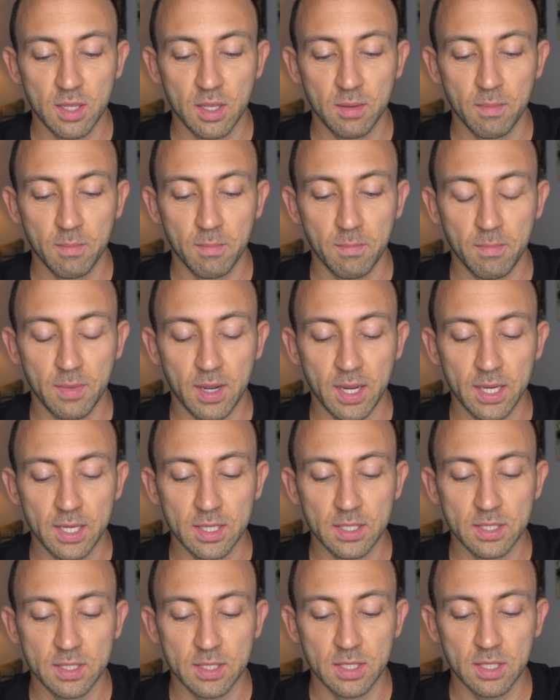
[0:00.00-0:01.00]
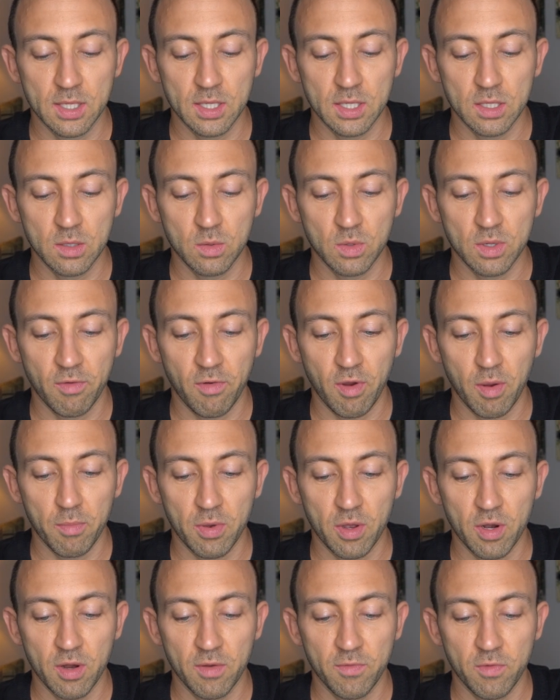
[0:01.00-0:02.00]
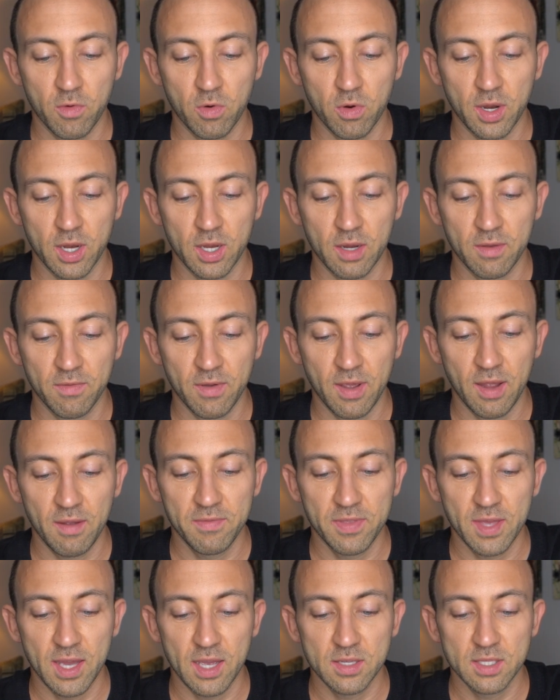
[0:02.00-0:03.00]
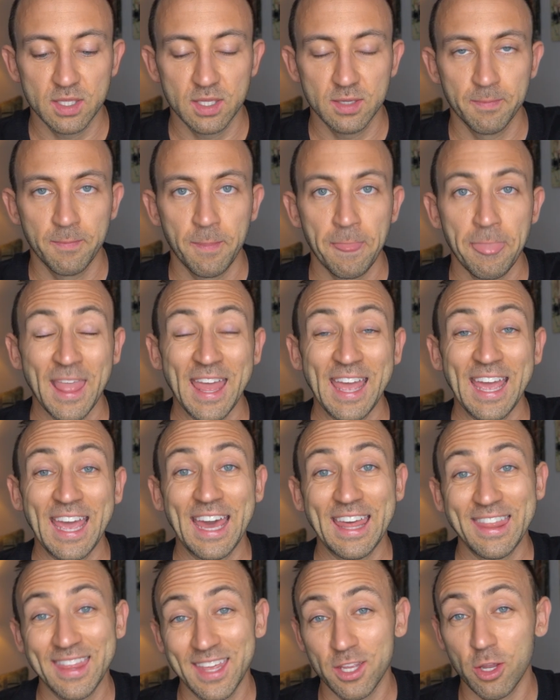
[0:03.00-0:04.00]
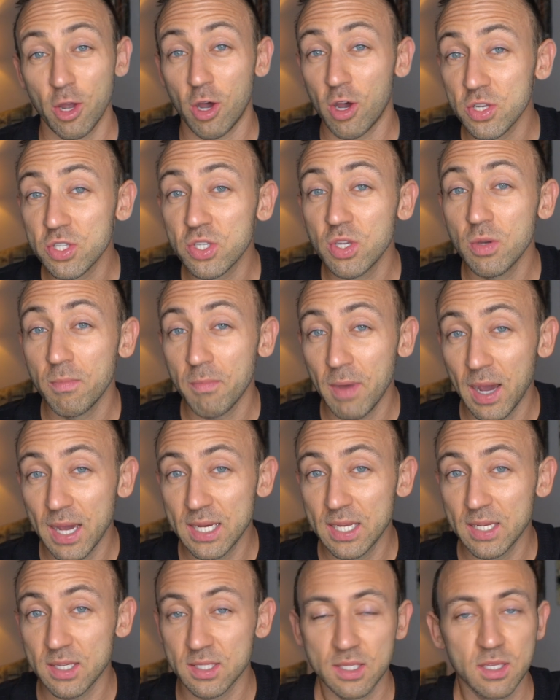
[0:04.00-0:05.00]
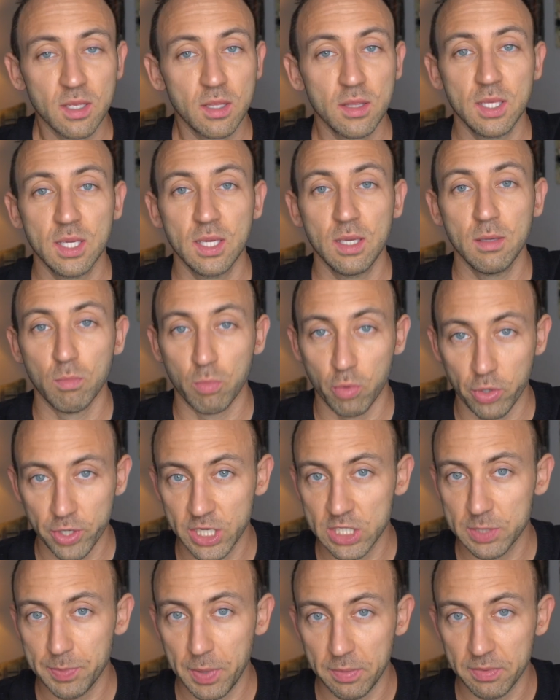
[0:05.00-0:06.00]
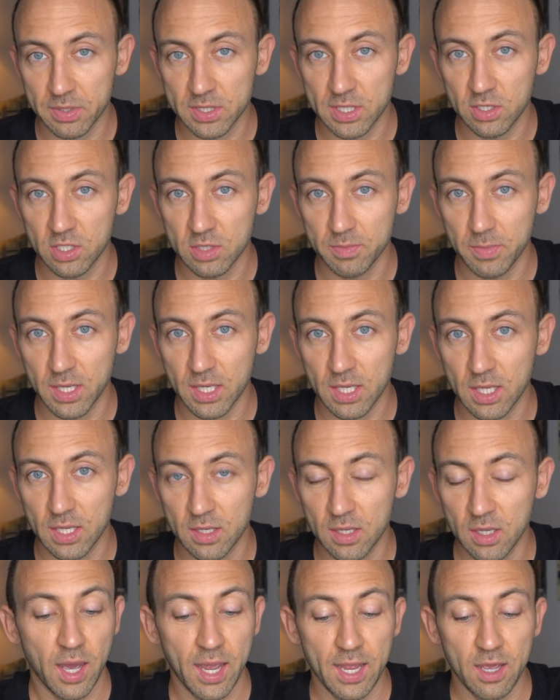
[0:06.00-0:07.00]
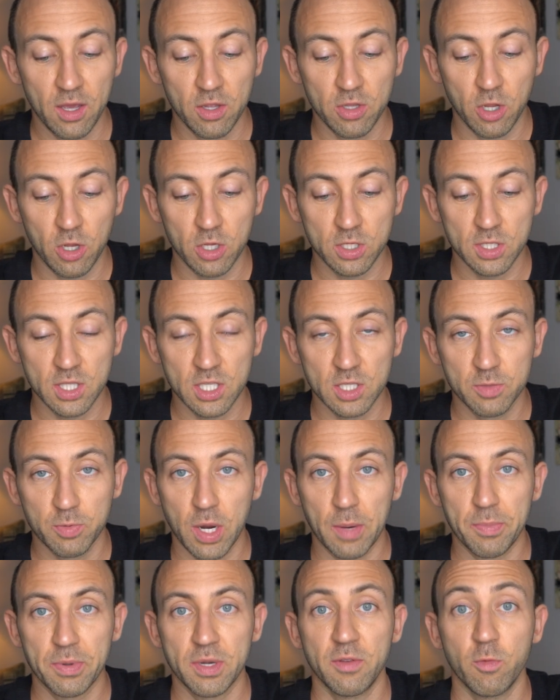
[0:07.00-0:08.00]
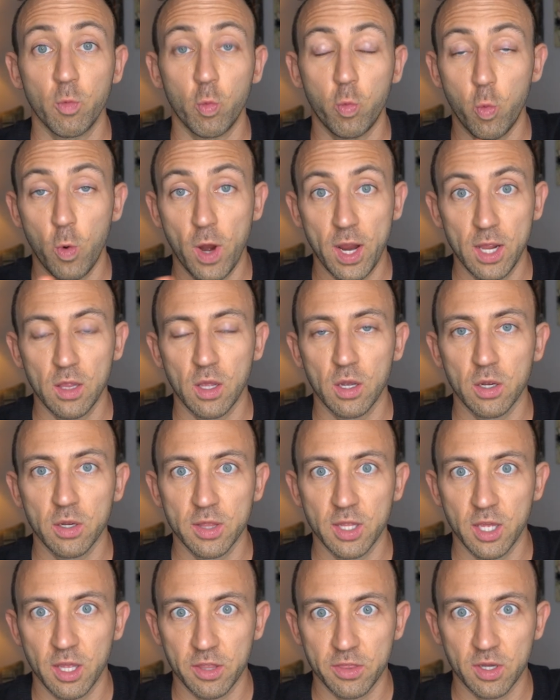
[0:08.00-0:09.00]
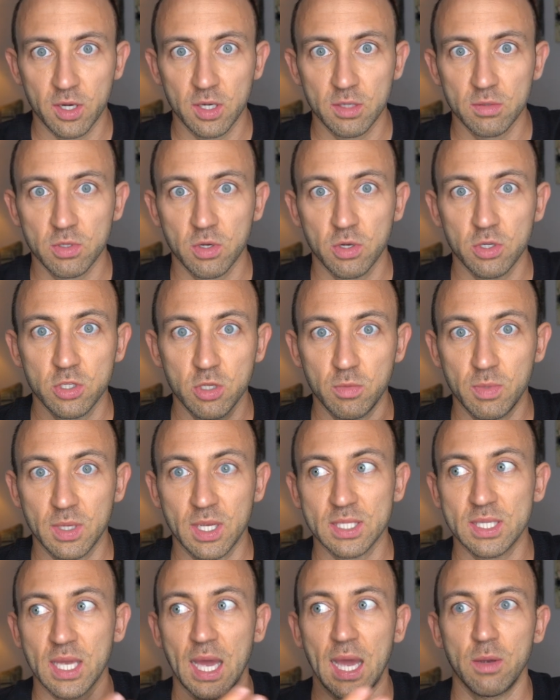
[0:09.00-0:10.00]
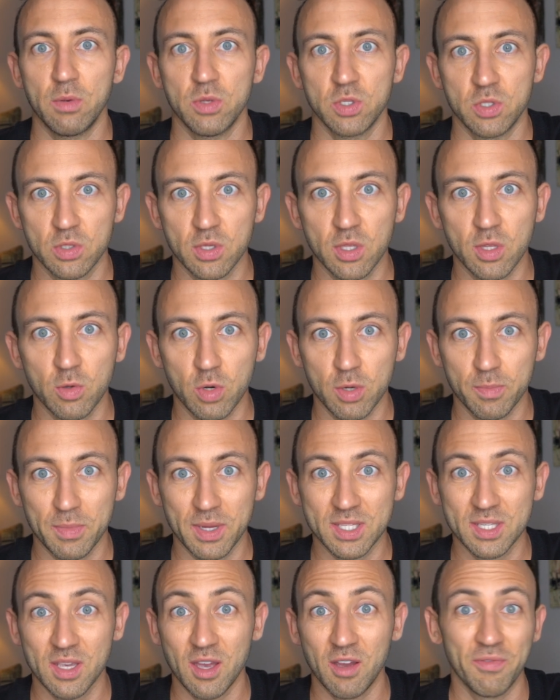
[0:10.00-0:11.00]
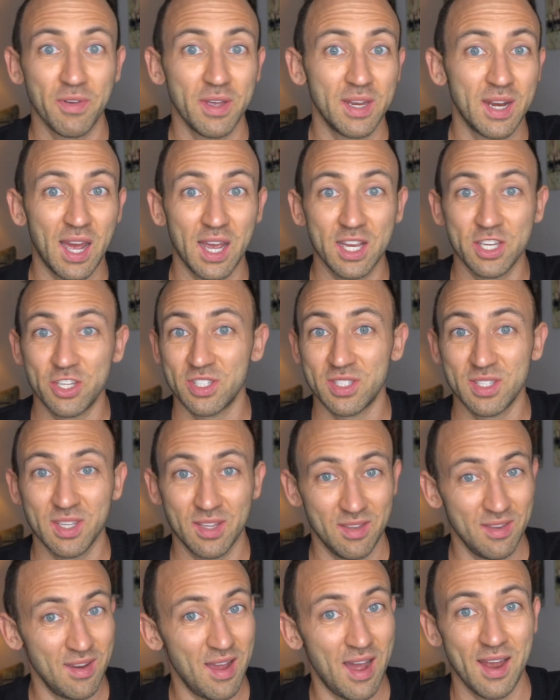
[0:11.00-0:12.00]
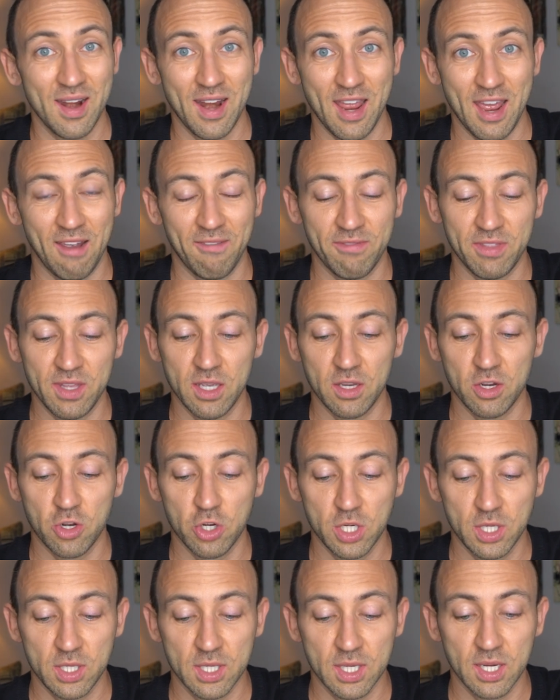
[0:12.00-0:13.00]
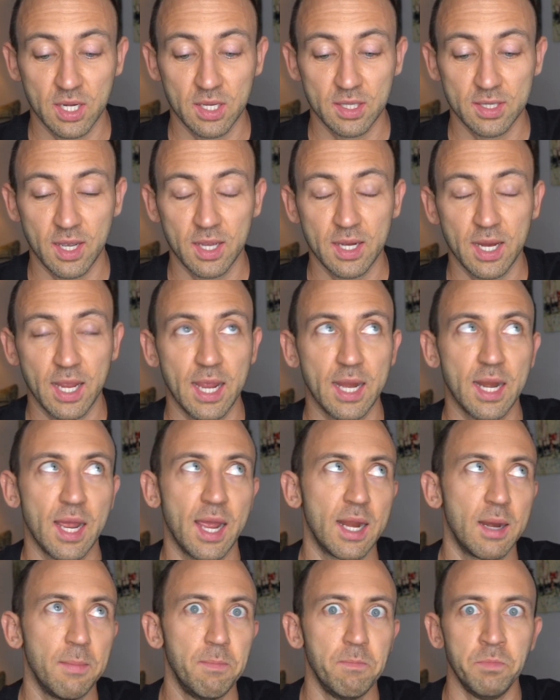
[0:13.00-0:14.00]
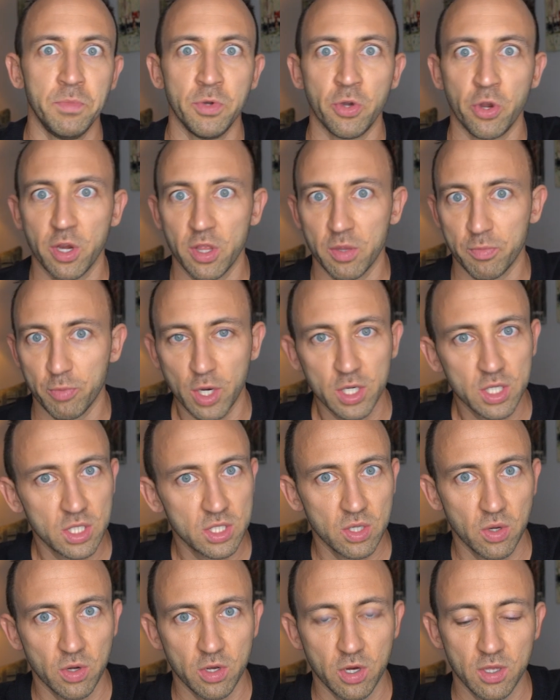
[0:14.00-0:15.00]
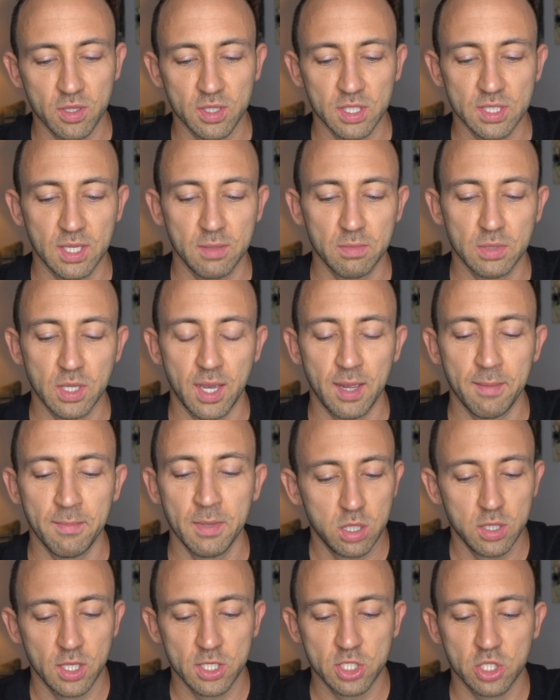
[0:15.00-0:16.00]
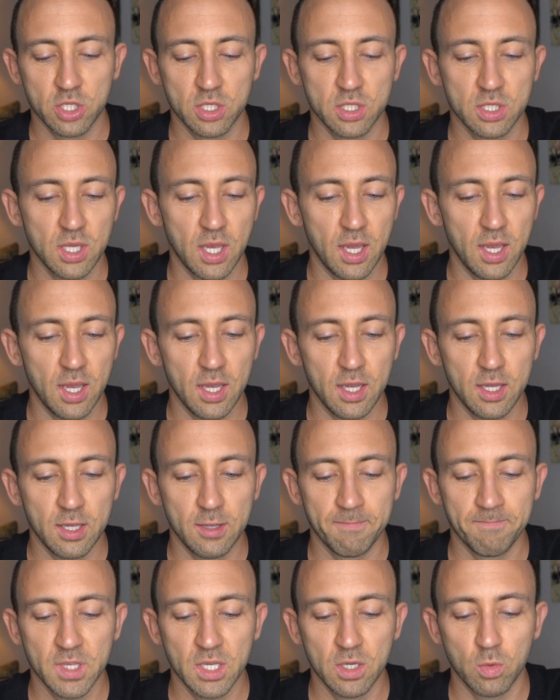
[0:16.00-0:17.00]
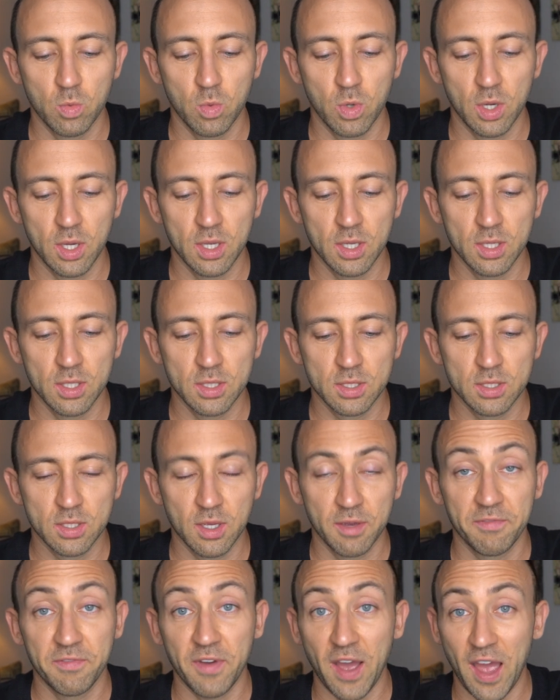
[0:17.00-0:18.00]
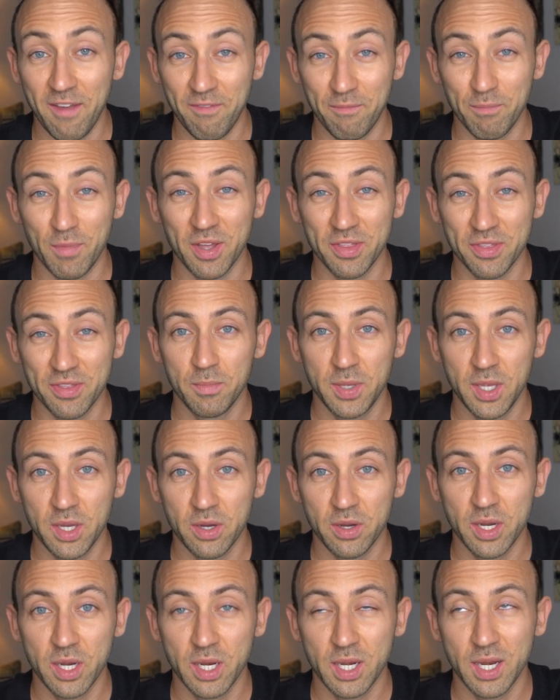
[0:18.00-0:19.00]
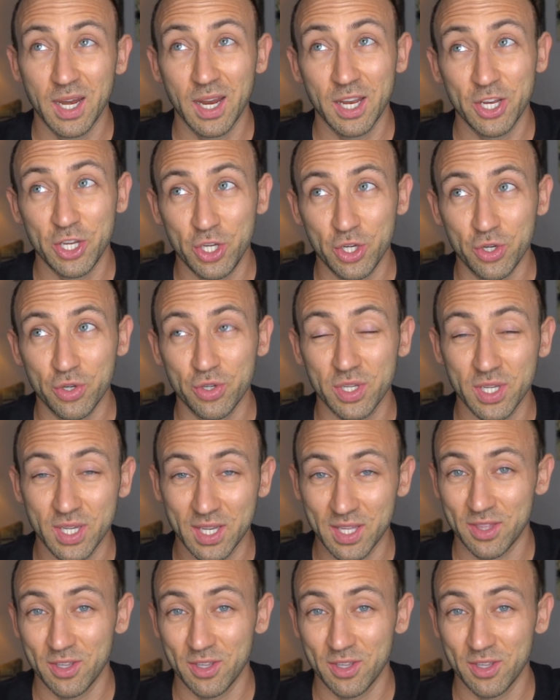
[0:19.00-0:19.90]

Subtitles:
then minus the whatever I bought it for, $85,000, and then also minus the mortgage payments I was making. I held onto this property way longer than I thought I was going to because I was doing other work myself, and I just did not have the energy to get it done, and I had a million other projects going on at the same time. Let's just say it was a 5-month period, and I usually get